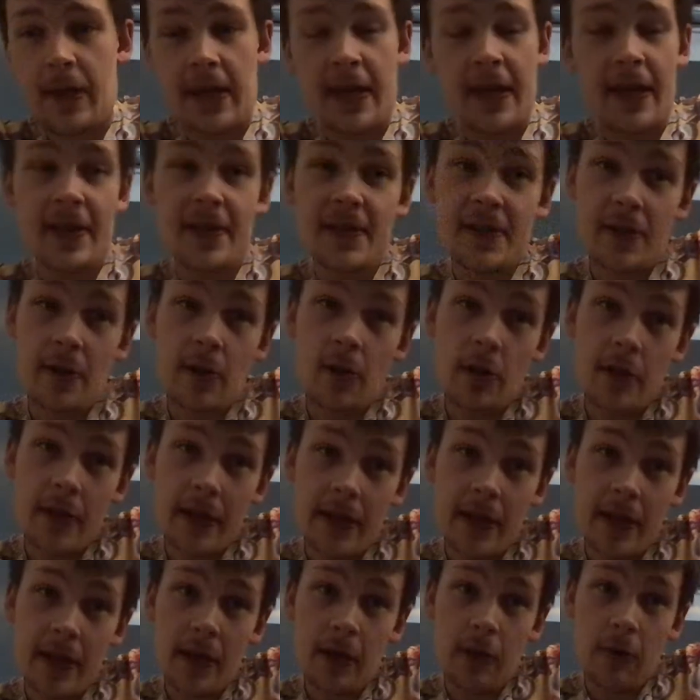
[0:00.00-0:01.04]
But it is the
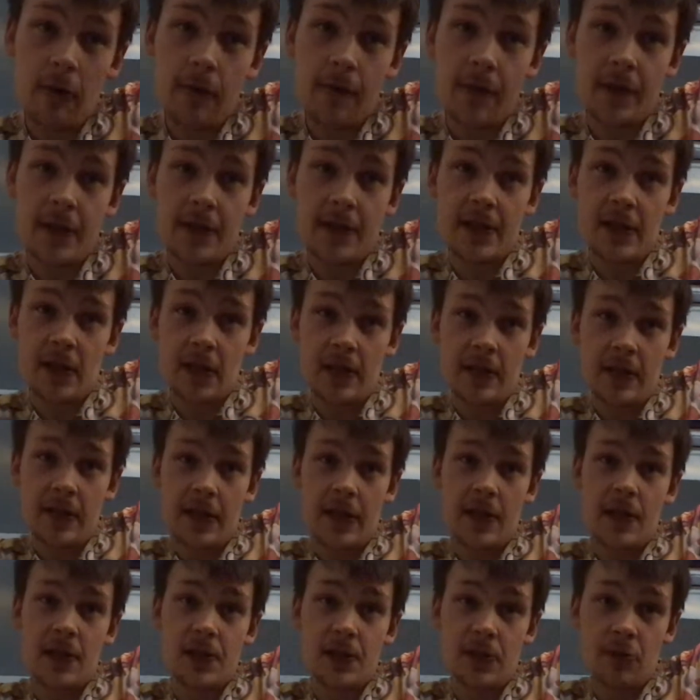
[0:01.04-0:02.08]
early kick-off on the
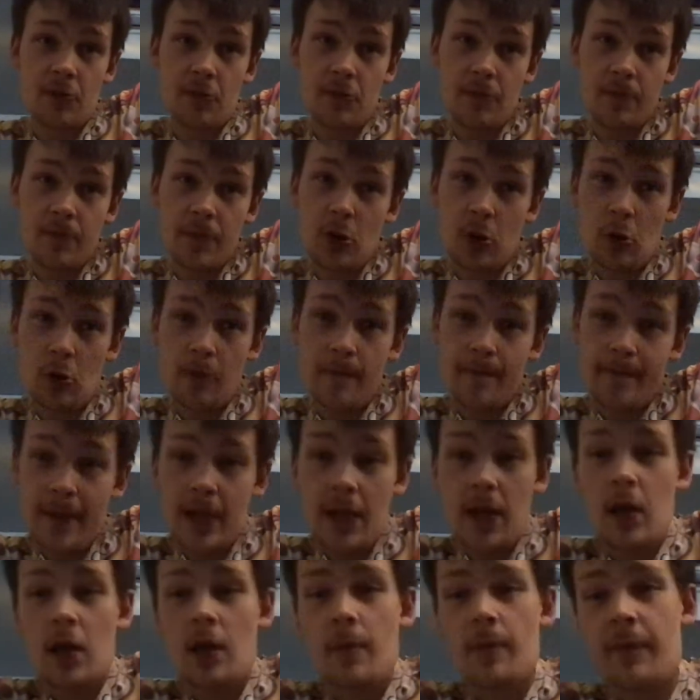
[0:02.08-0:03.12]
Sunday, so be
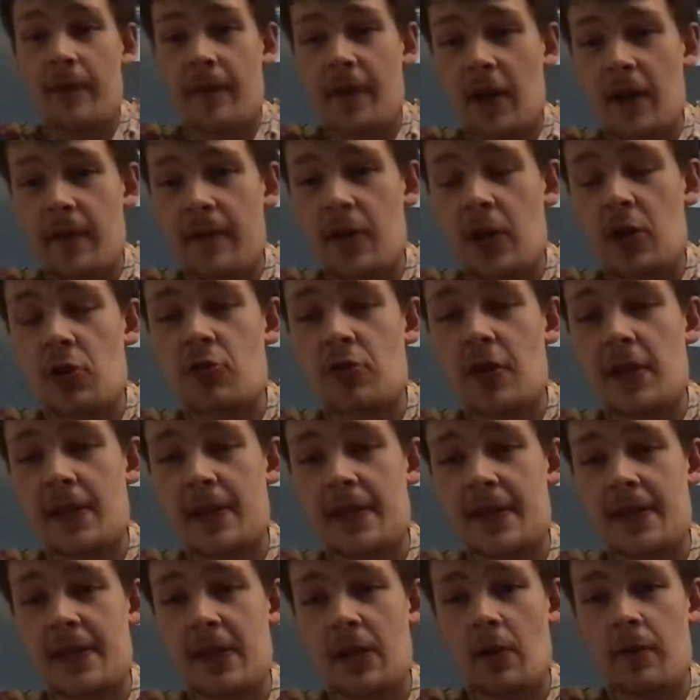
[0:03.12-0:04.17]
very, very
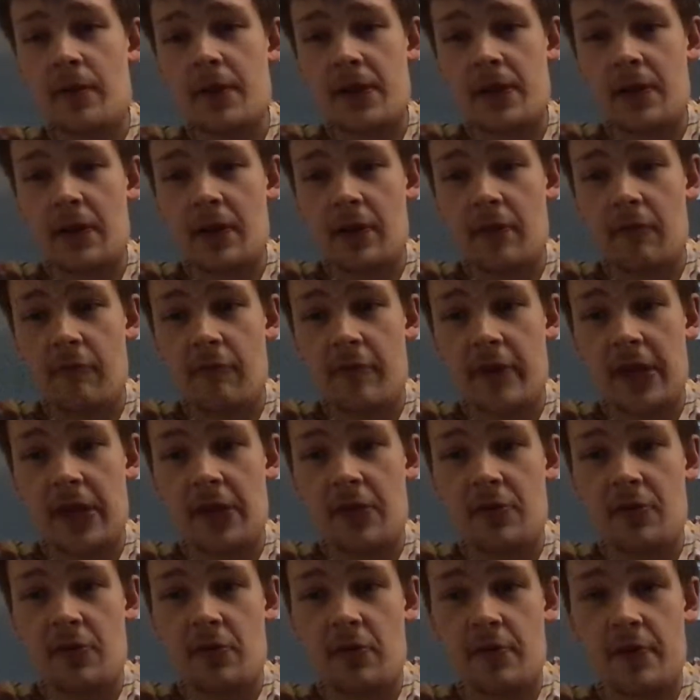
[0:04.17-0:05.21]
interesting to see. Obviously,
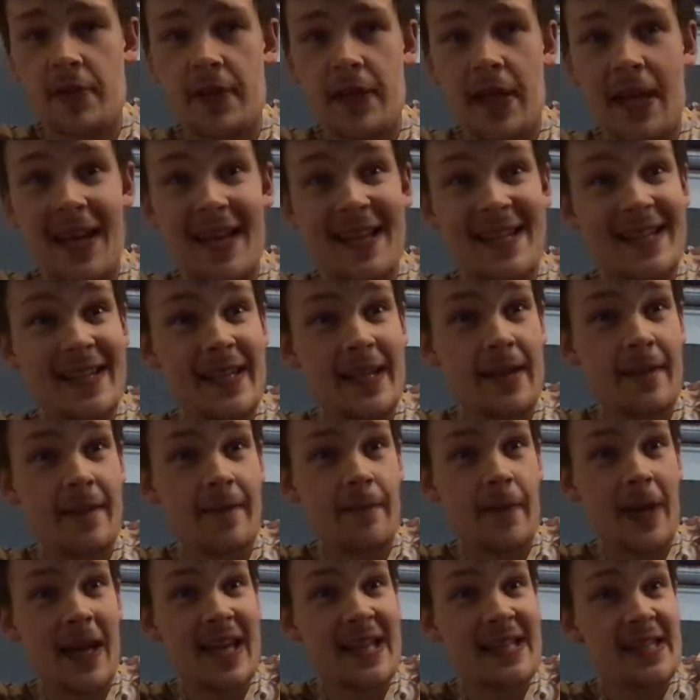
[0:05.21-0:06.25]
Rangers, as
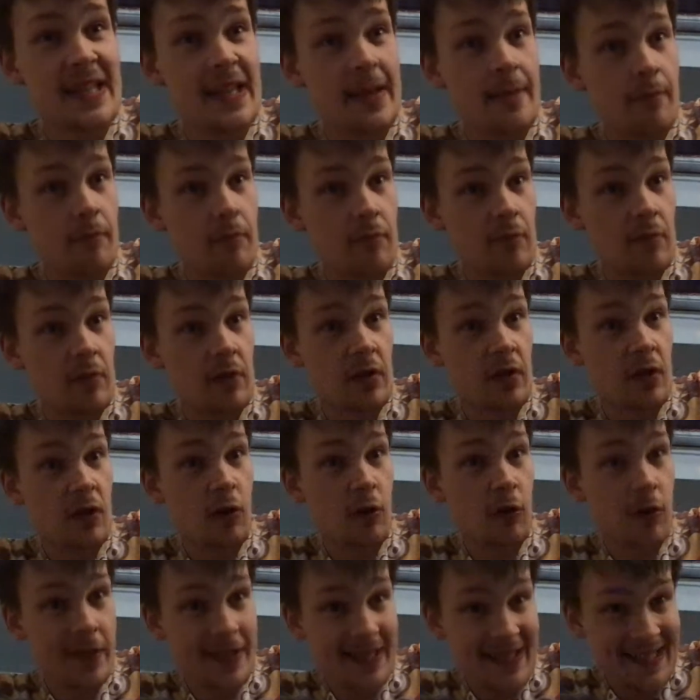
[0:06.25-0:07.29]
I'm
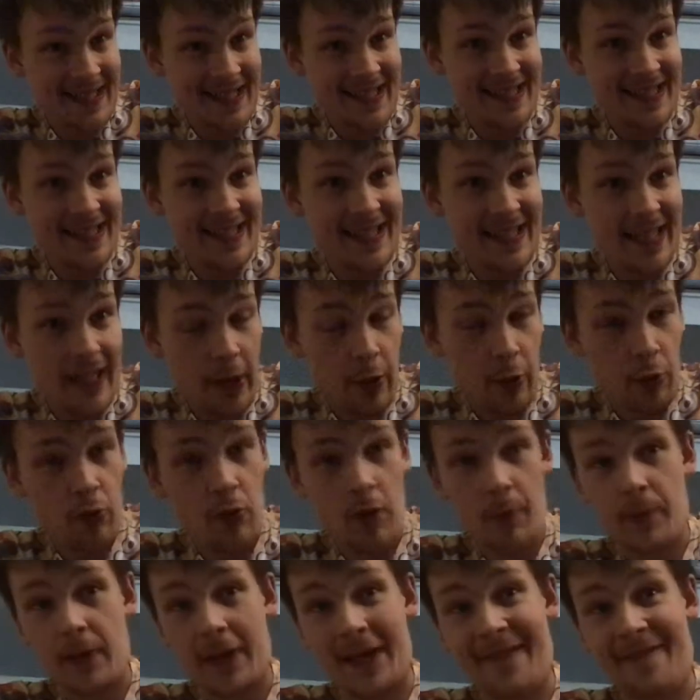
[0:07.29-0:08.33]
recording this now,
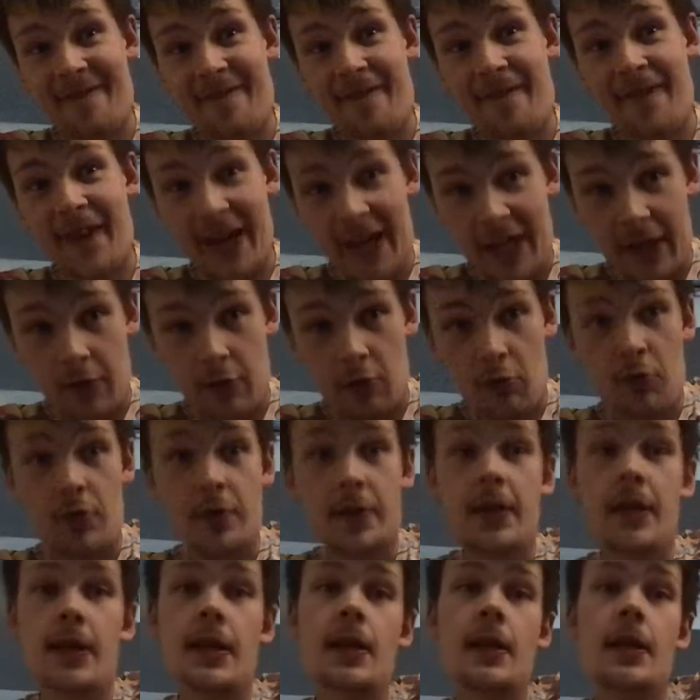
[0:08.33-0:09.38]
are playing
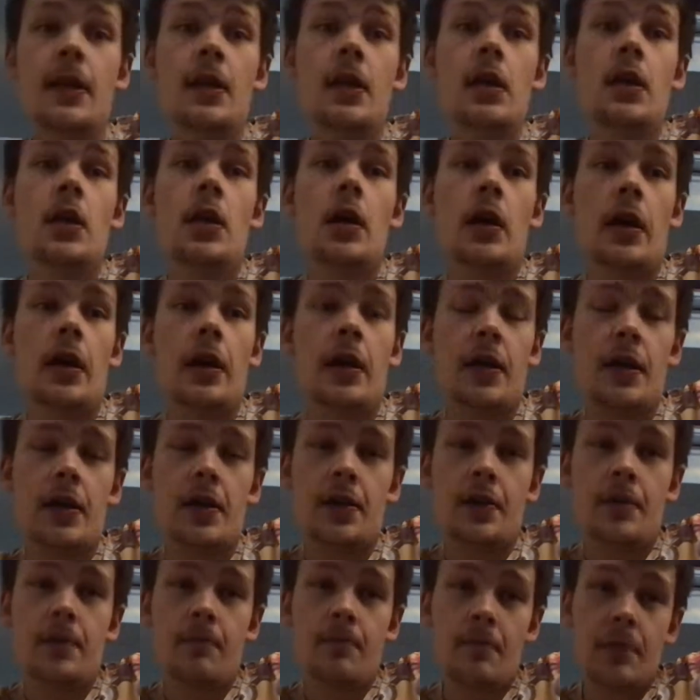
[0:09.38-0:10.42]
Feyenoord.
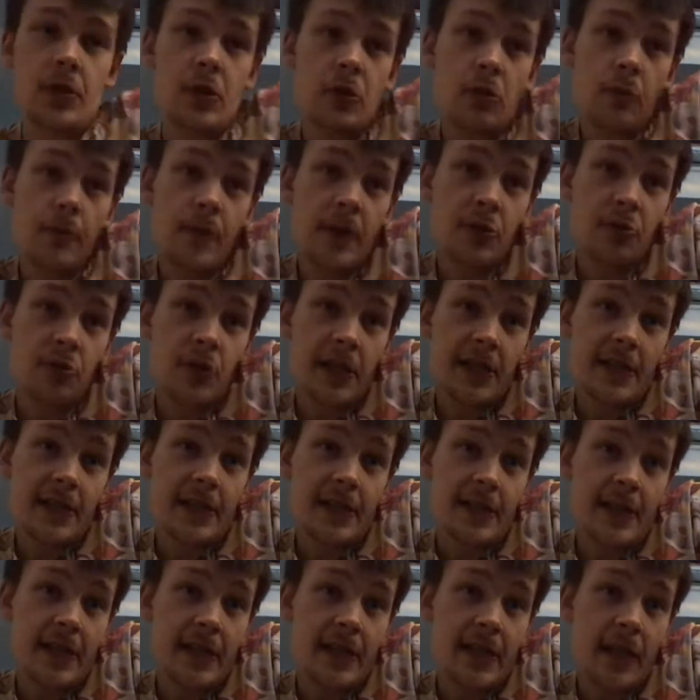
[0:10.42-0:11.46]
So it'll be
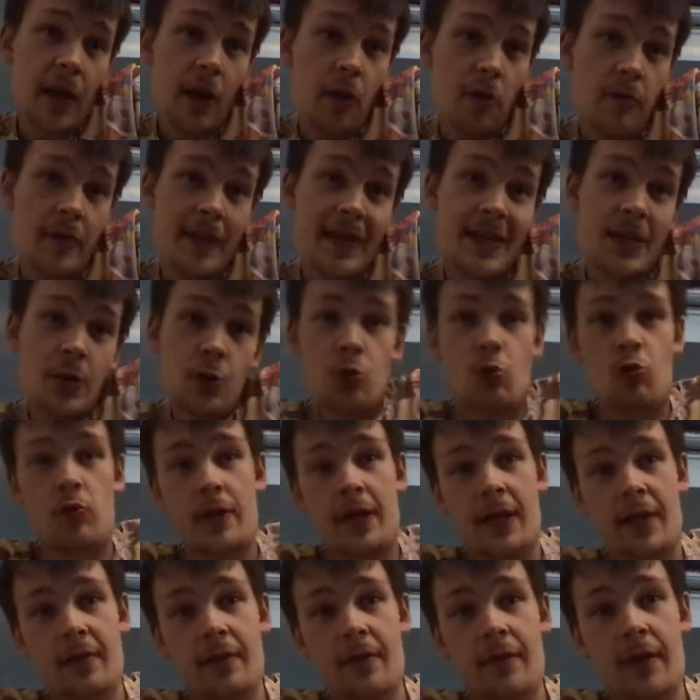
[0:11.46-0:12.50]
interesting to see how they
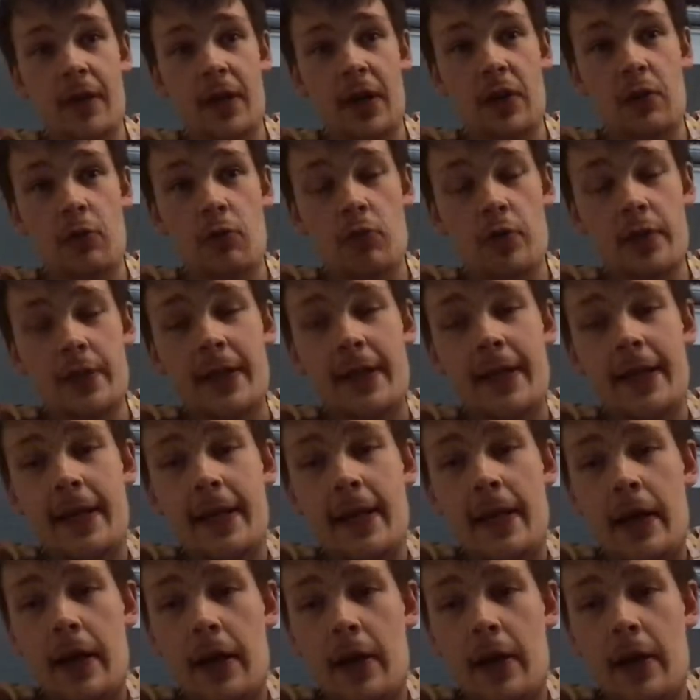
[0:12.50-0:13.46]
do against Feyenoord.